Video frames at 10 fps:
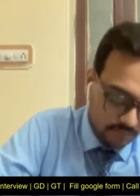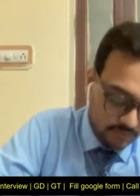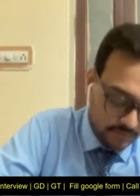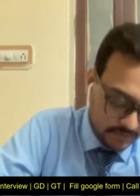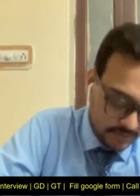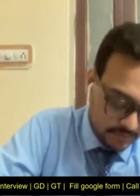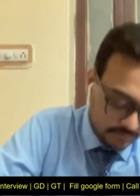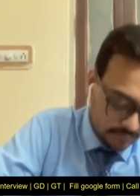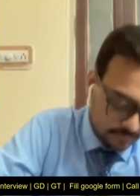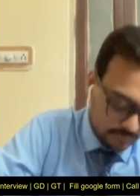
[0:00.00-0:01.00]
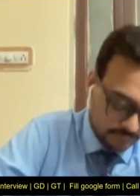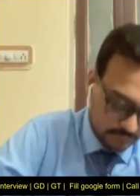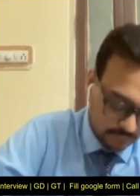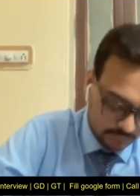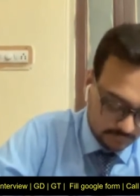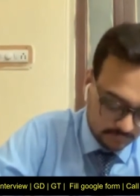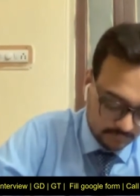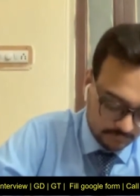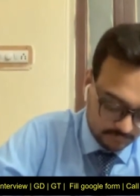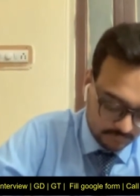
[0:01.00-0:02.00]
A suppose one... this is the uh,
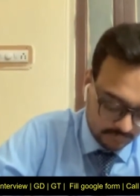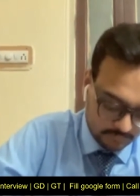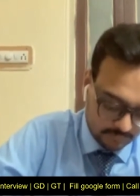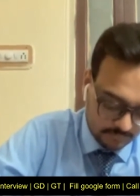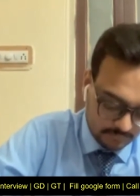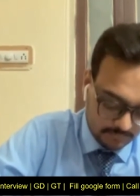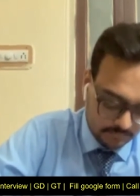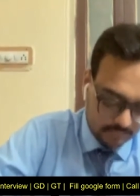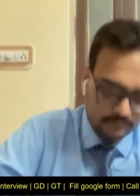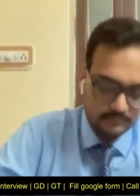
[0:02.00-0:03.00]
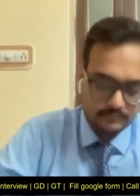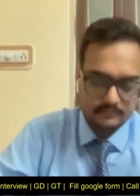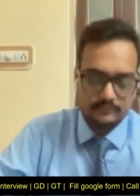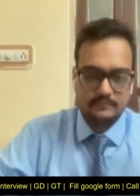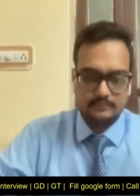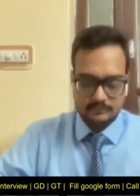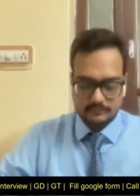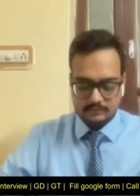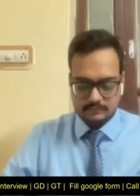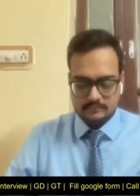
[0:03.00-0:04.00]
suppose this is the frequency response
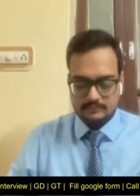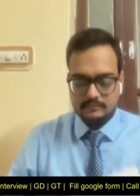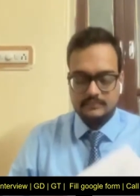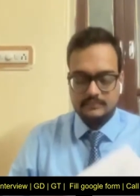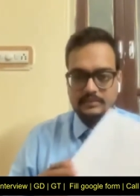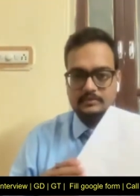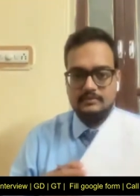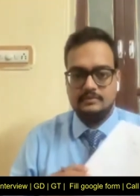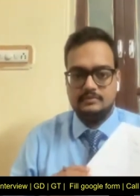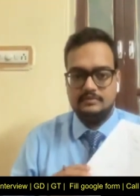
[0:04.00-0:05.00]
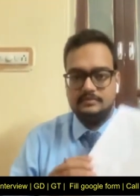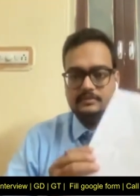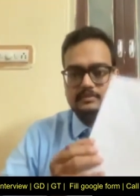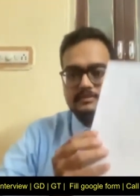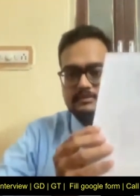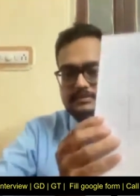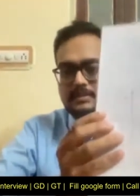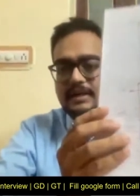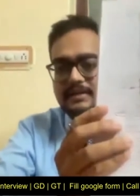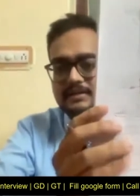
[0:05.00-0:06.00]
of any rotating system.
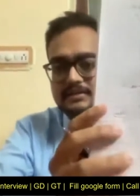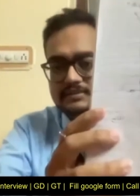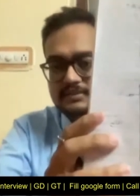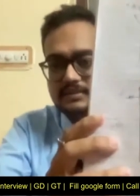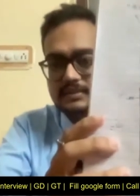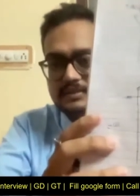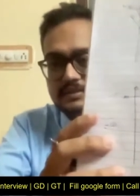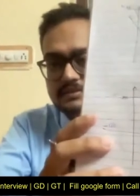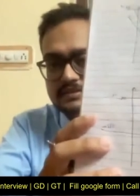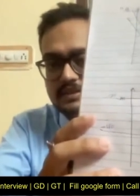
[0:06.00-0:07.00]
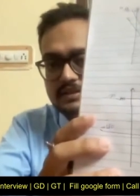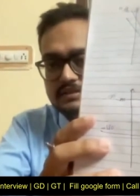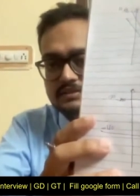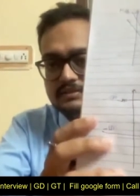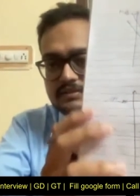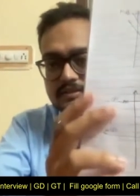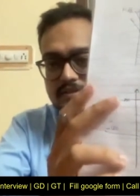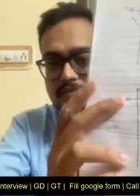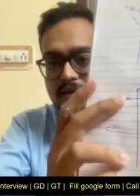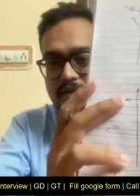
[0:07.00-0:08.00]
So like this, uh, it is correct.
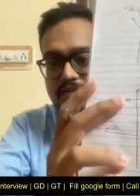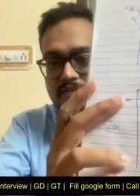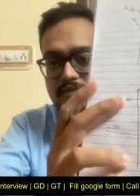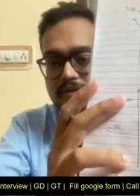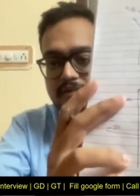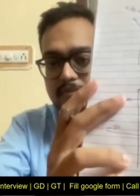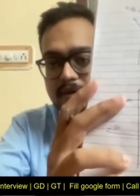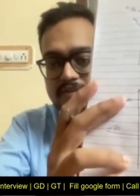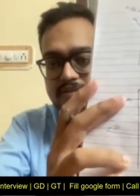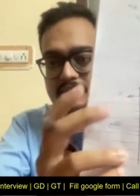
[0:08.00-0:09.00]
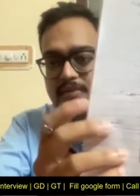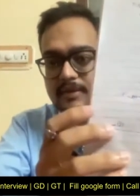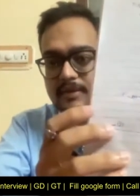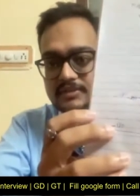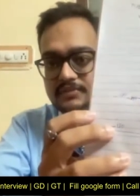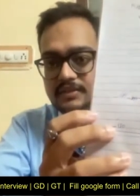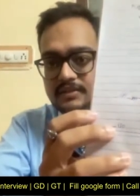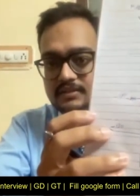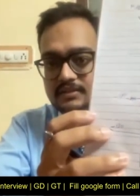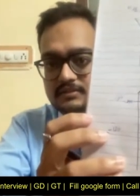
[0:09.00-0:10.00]
This is minus one, uh, minus ninety and minus one
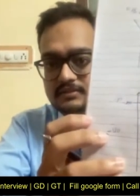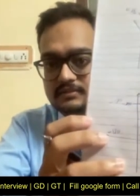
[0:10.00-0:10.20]
eighty.